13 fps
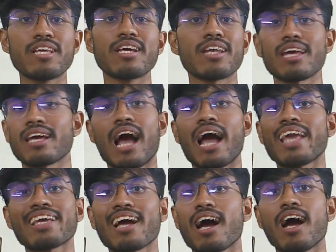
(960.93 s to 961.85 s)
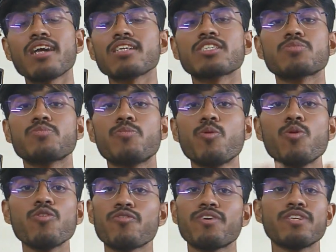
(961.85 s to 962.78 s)
Like, I can't spoon
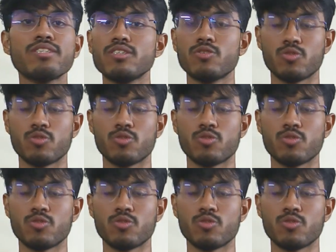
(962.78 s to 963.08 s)
feed you.